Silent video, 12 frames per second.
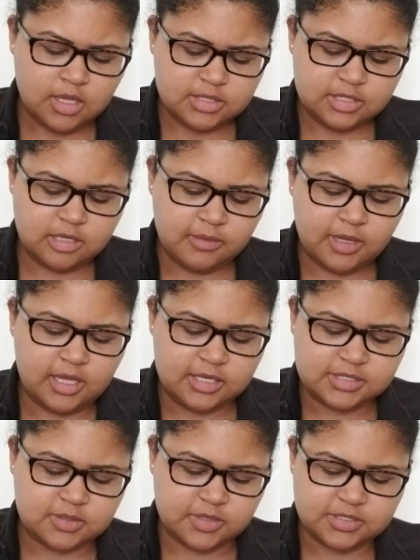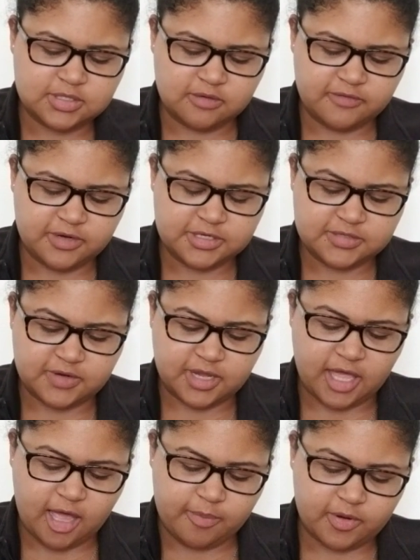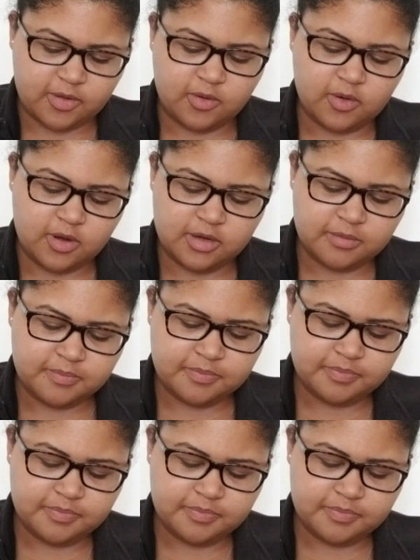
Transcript: Tell me about Eight of Swords in reverse for Capricorn